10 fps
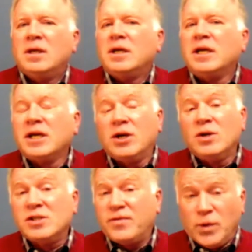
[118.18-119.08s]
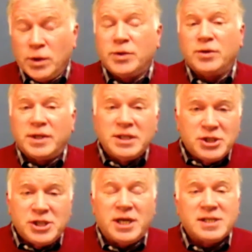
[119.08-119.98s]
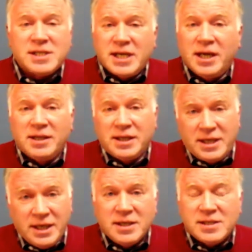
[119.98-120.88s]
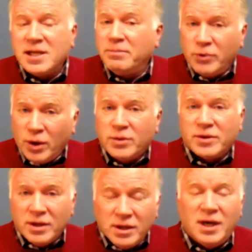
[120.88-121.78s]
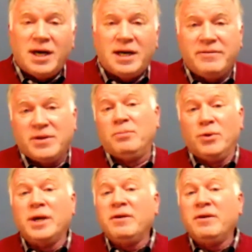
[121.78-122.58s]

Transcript: it goes further than just telling kids they broke the law if they bring a